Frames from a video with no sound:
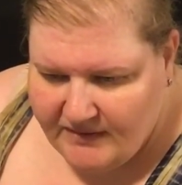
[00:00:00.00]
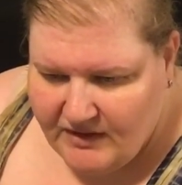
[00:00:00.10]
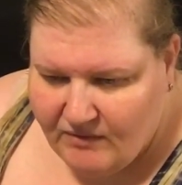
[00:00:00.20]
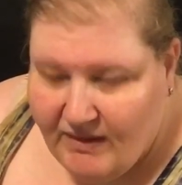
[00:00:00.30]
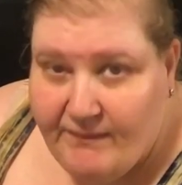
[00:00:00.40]
you
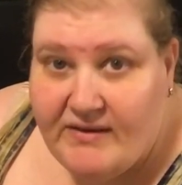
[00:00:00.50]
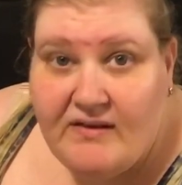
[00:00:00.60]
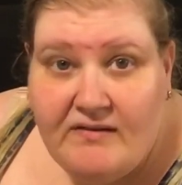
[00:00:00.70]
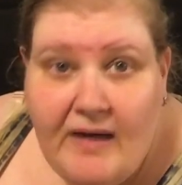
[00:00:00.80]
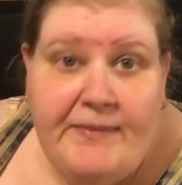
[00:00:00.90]
know, how I
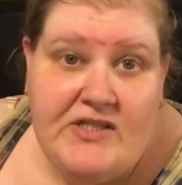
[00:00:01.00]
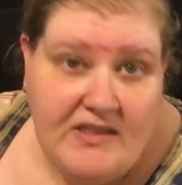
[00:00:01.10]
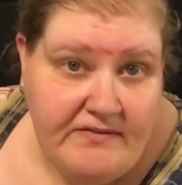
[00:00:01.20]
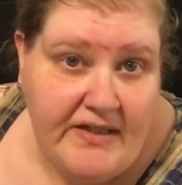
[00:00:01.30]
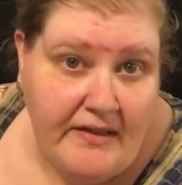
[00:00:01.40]
love, how much I
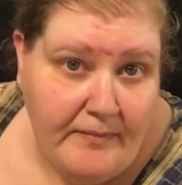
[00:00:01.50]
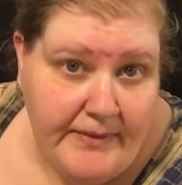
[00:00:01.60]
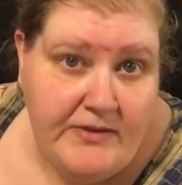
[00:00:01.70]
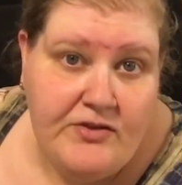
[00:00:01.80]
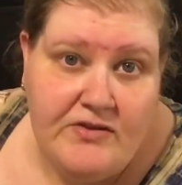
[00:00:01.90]
love taking
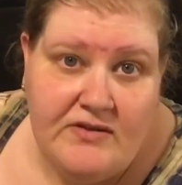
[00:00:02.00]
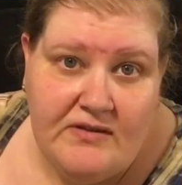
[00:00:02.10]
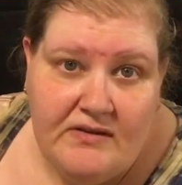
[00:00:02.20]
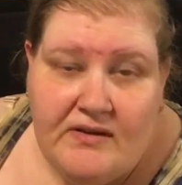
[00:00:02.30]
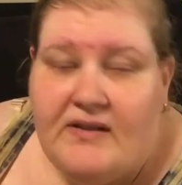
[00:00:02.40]
pictures.
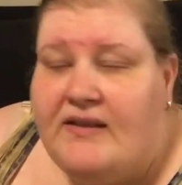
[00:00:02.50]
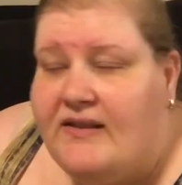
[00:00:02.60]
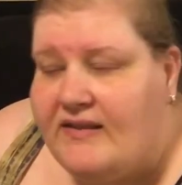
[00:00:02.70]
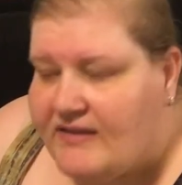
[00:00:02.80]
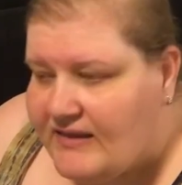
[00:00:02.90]
And
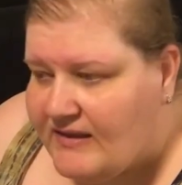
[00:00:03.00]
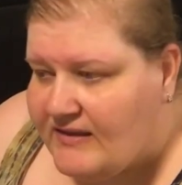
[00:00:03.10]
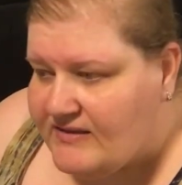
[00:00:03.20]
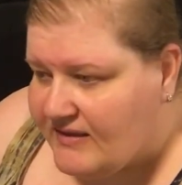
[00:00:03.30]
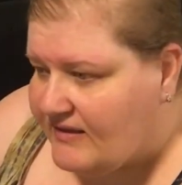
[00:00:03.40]

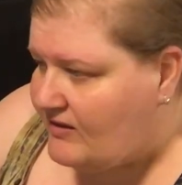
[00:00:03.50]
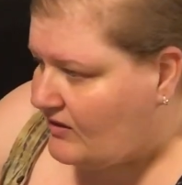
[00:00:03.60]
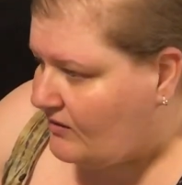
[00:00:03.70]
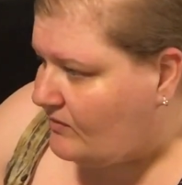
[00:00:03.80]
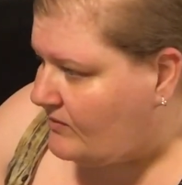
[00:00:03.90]
he said, you
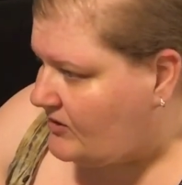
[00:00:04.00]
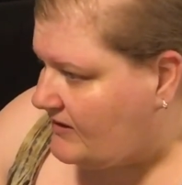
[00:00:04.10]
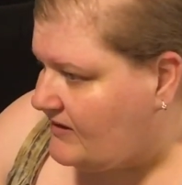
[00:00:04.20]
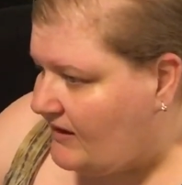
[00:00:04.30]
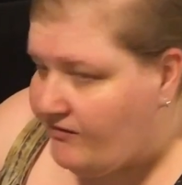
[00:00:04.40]
know, would you
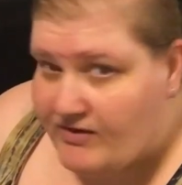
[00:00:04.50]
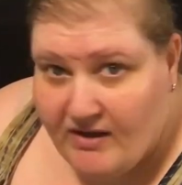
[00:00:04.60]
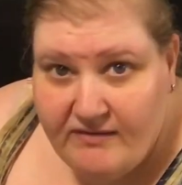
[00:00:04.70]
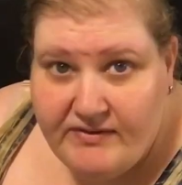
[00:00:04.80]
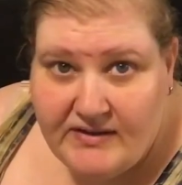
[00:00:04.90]
like to take a
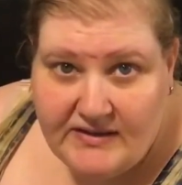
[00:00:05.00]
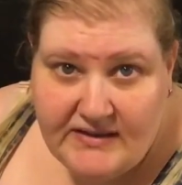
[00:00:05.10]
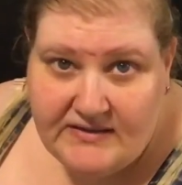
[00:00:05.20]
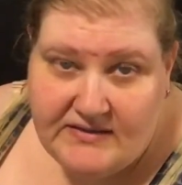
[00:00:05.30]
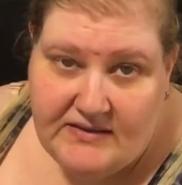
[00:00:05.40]
photography
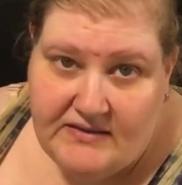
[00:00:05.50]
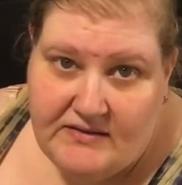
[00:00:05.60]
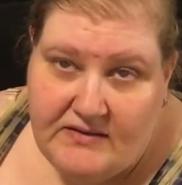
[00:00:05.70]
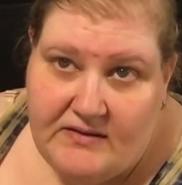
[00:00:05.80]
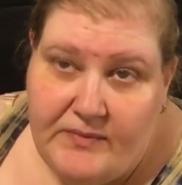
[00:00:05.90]
class?
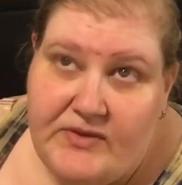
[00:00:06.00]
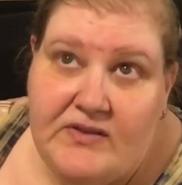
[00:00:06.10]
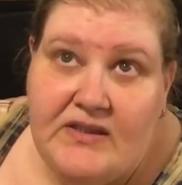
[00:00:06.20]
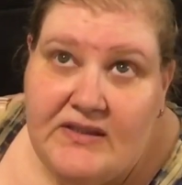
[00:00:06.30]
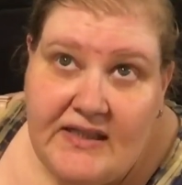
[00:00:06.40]
And then we
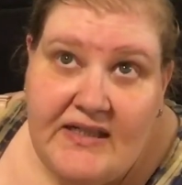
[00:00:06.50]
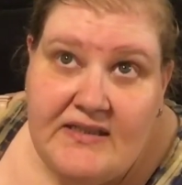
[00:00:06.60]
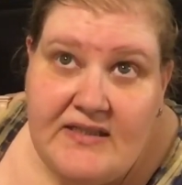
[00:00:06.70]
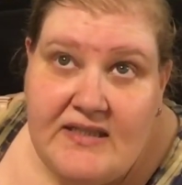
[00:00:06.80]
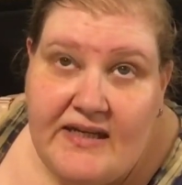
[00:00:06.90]
took a
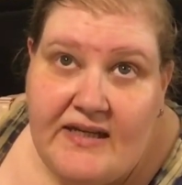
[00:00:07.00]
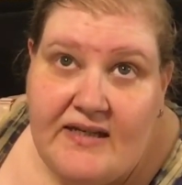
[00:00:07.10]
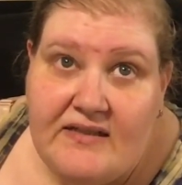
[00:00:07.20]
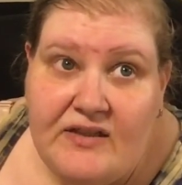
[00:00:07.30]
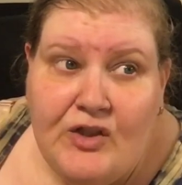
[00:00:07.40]
class
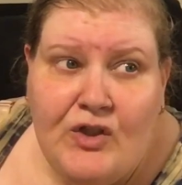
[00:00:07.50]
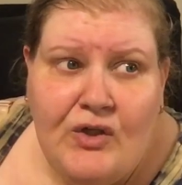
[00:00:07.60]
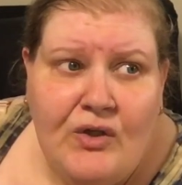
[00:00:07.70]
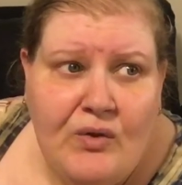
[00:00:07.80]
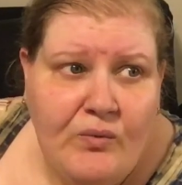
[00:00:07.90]
and
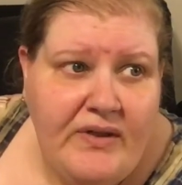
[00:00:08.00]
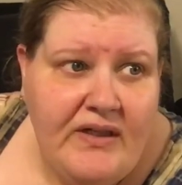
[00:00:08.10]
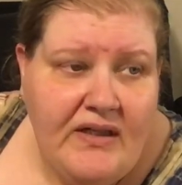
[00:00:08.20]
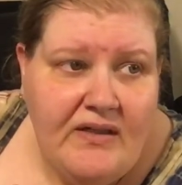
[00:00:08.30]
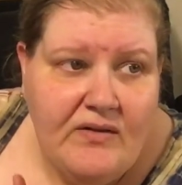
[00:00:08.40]

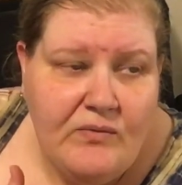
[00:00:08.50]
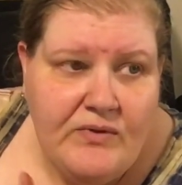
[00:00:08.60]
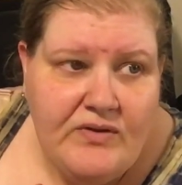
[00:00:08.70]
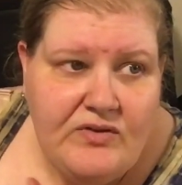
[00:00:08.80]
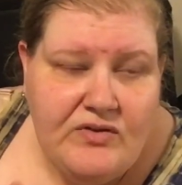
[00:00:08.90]
we
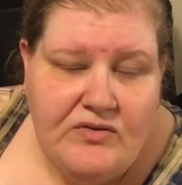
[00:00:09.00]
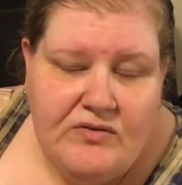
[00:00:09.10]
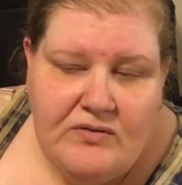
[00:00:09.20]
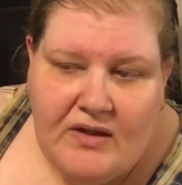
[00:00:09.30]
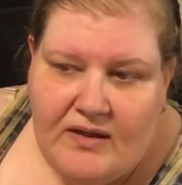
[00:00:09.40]
would,
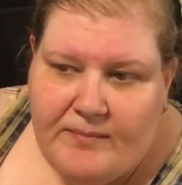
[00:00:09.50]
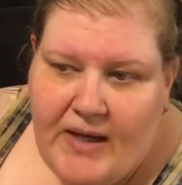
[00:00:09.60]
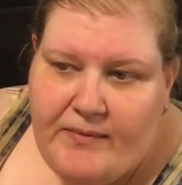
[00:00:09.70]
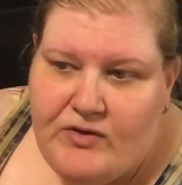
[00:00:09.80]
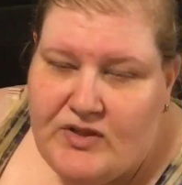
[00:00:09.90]
um,
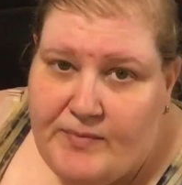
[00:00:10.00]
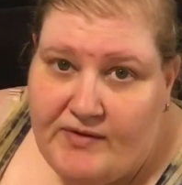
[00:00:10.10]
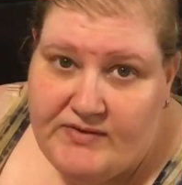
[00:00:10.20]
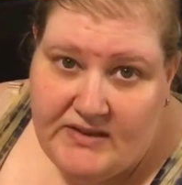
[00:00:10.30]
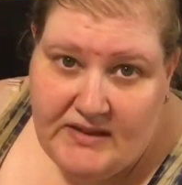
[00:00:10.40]
I used to be
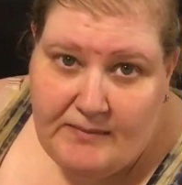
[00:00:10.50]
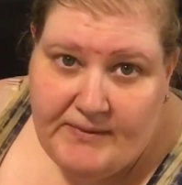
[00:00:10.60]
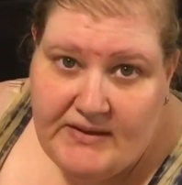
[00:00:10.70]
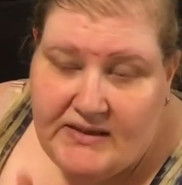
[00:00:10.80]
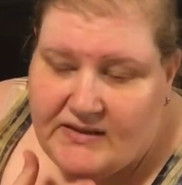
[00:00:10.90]
off Sunday and
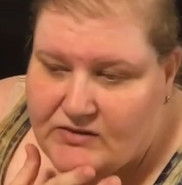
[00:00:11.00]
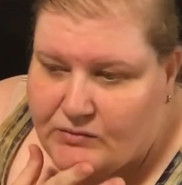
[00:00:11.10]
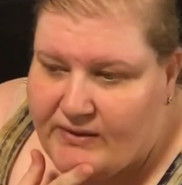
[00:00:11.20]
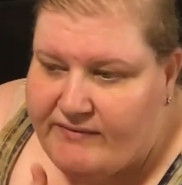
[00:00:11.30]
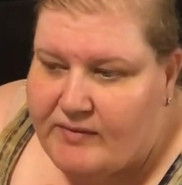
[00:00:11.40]
Monday.
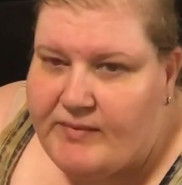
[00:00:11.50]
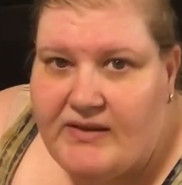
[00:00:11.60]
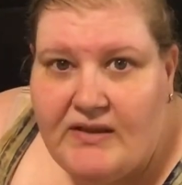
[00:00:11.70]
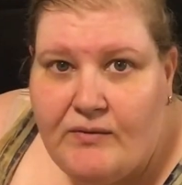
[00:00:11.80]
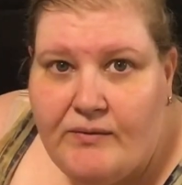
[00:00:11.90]
So every
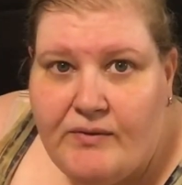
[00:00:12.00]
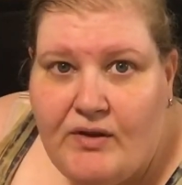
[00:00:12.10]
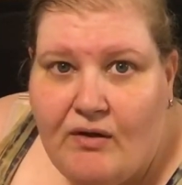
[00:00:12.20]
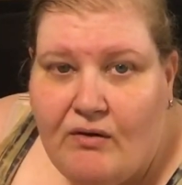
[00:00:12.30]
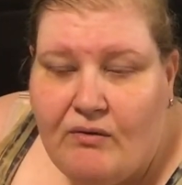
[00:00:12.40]
Monday we would
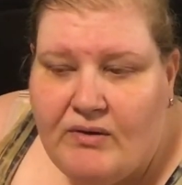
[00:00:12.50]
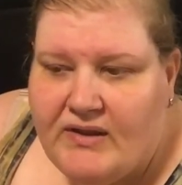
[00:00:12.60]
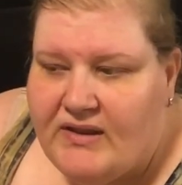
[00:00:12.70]
go